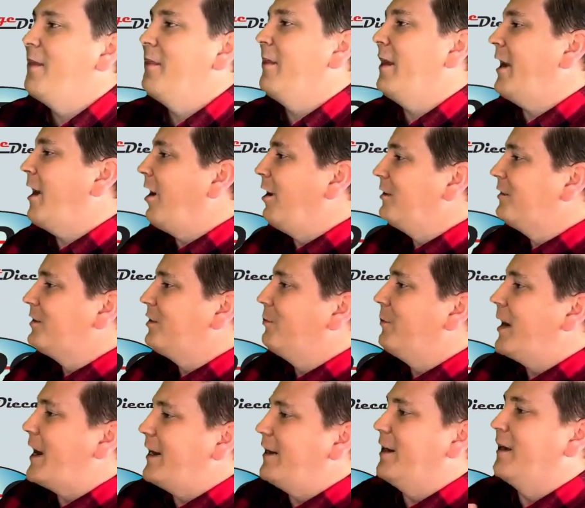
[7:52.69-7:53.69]
They also
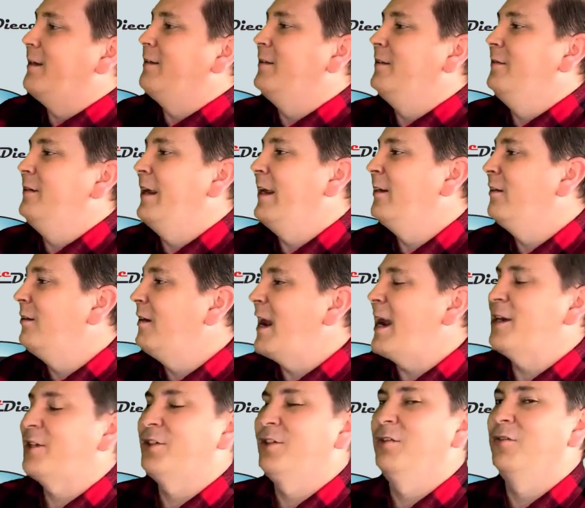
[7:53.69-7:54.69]
made an
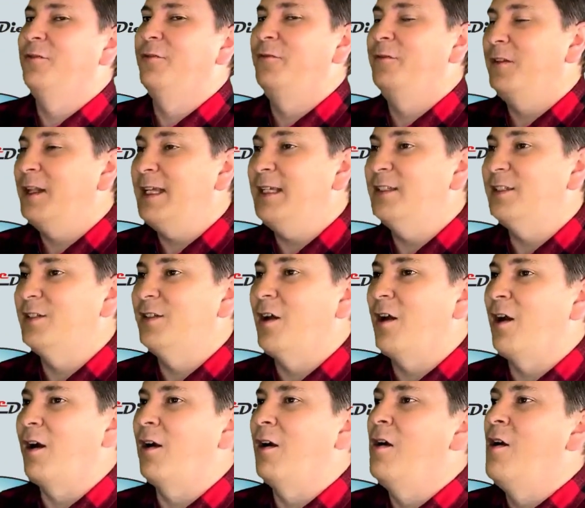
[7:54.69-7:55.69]
International Fleet
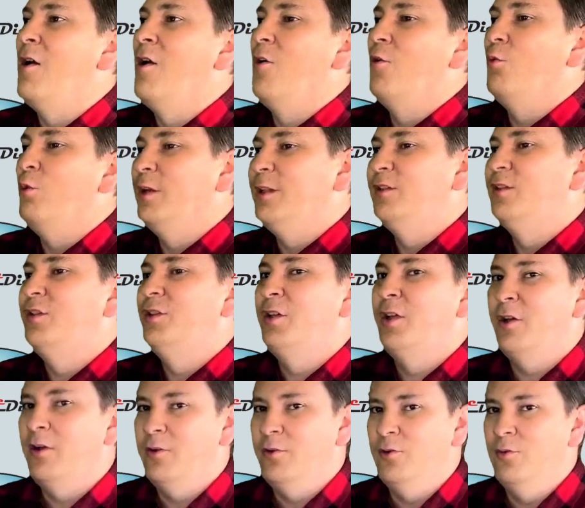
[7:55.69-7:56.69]
Star with
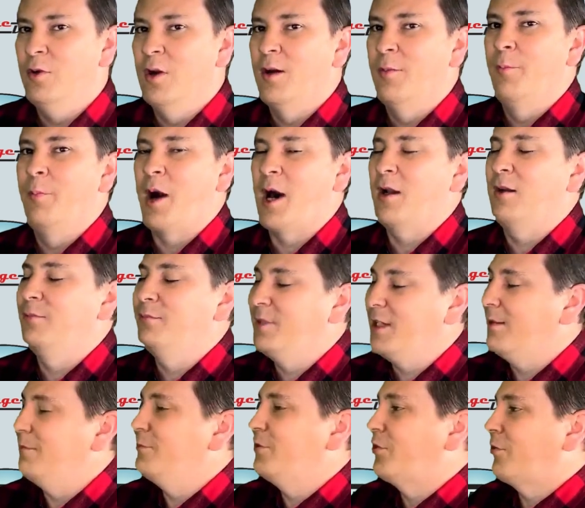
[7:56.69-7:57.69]
two bottom
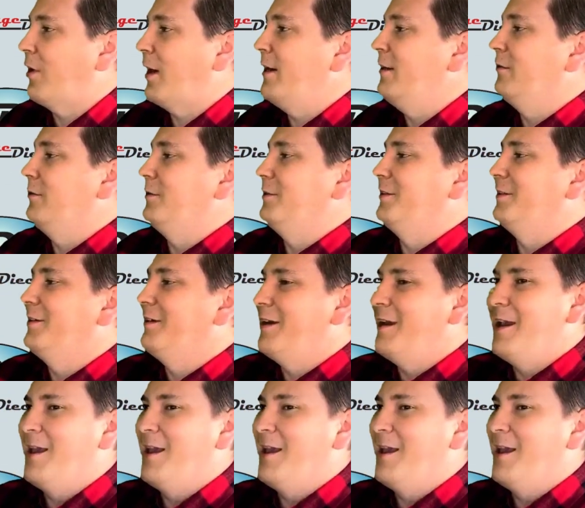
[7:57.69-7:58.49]
dump trailers.